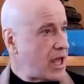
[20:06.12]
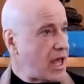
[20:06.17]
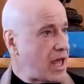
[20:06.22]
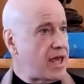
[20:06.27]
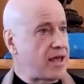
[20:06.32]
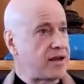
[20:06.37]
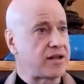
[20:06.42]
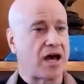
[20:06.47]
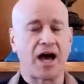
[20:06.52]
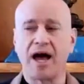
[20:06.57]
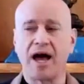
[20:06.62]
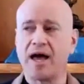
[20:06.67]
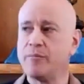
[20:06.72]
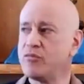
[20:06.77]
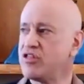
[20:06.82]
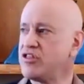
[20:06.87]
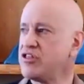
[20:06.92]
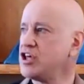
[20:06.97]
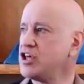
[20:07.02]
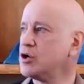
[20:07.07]
and
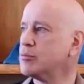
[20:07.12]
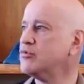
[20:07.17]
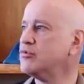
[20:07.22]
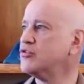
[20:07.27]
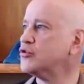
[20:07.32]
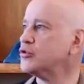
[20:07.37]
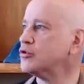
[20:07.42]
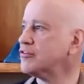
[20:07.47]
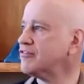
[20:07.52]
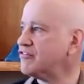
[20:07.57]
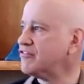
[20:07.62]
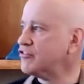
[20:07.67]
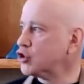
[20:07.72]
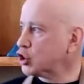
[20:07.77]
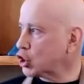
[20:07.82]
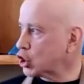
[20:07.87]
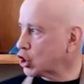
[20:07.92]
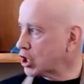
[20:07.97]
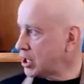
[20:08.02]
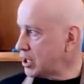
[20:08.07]
I'm the
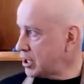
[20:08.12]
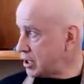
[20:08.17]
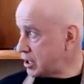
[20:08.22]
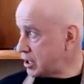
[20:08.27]
observer,